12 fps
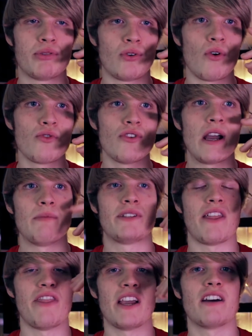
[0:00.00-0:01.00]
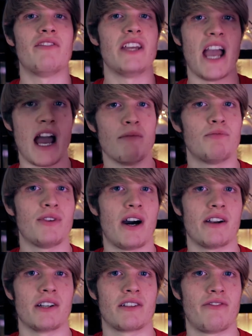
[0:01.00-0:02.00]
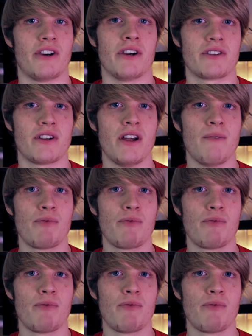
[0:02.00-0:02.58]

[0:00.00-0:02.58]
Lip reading: programmed to think of the end product first.